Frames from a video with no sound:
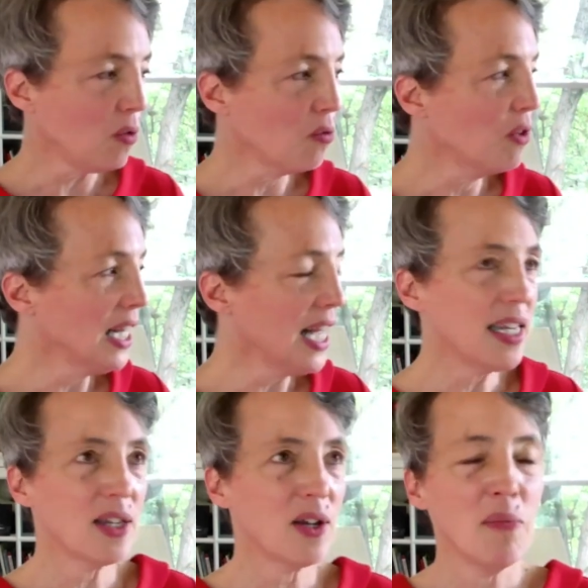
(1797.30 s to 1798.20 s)

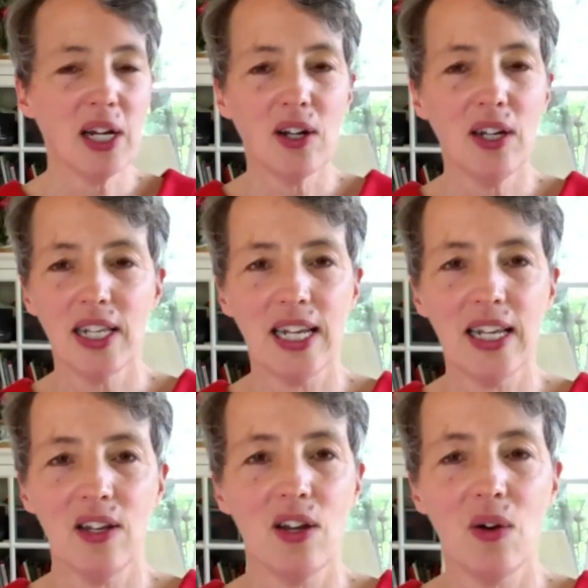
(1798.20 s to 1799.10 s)
realizes, oh my goodness, I
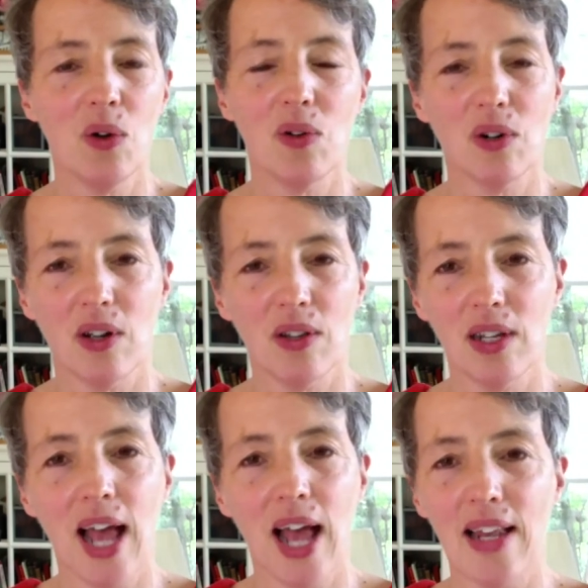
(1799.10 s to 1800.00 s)
didn't know older adults
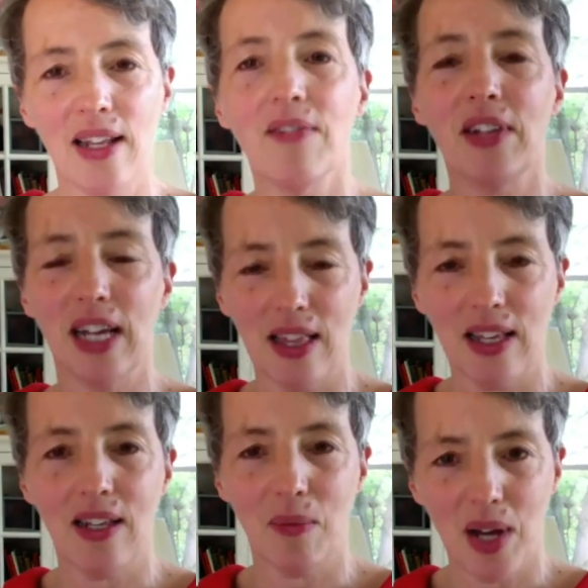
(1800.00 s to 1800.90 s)
had to live like this
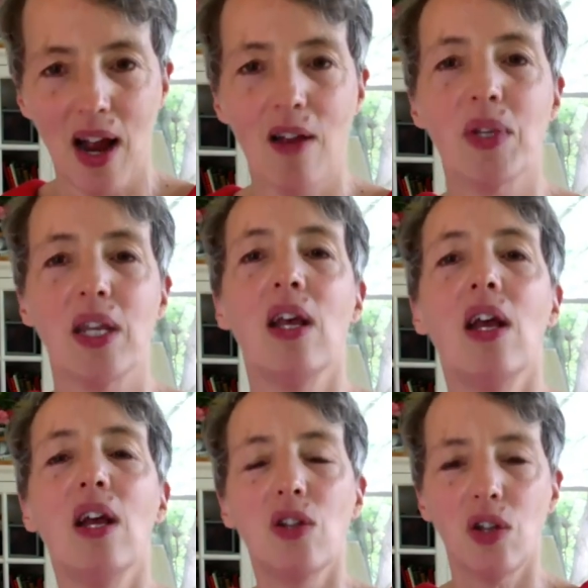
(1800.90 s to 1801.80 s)
sometimes. And
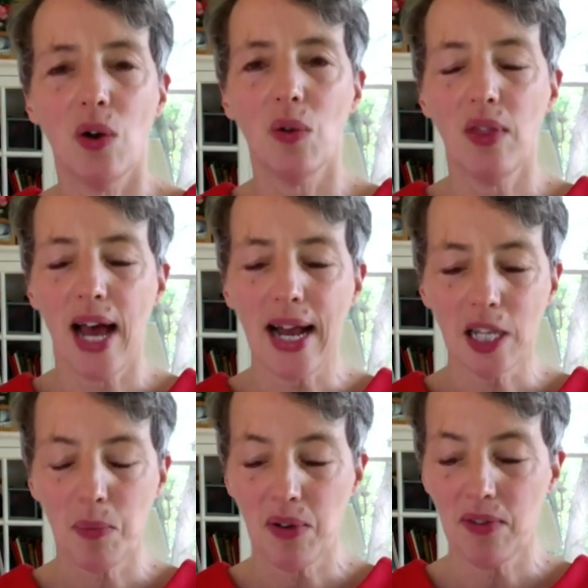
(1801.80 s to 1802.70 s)
so that
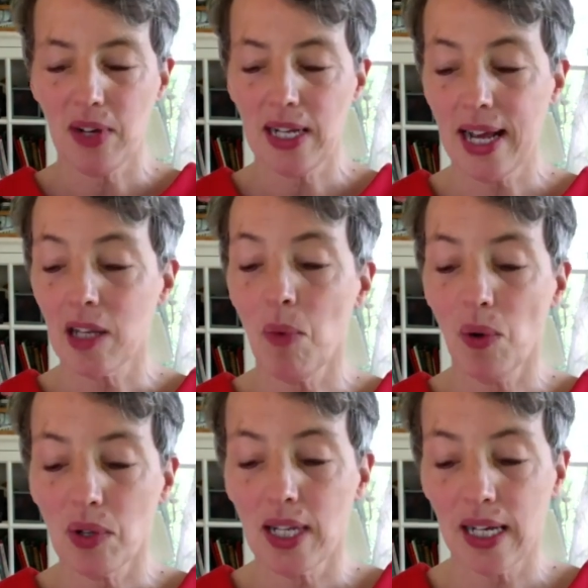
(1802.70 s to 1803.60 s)
has been fantastic.
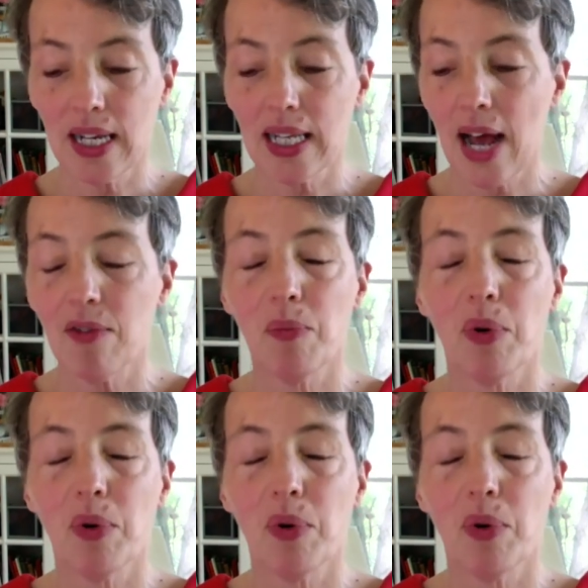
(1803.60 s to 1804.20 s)
Most cities have a